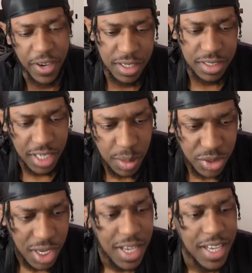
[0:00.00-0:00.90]

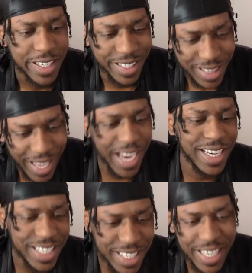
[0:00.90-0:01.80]
types, Gallade
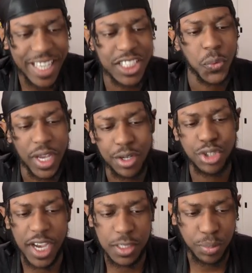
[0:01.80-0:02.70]
EX with
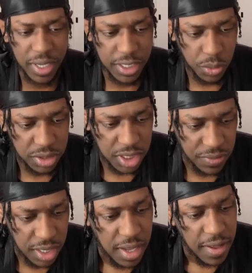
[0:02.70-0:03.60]
Energized Blade doing
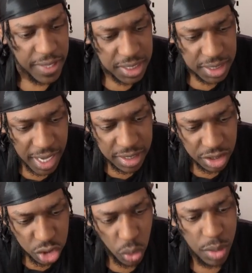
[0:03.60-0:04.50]
70. This attack does
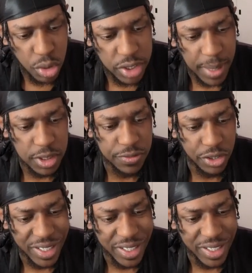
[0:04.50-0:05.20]
20 more damage for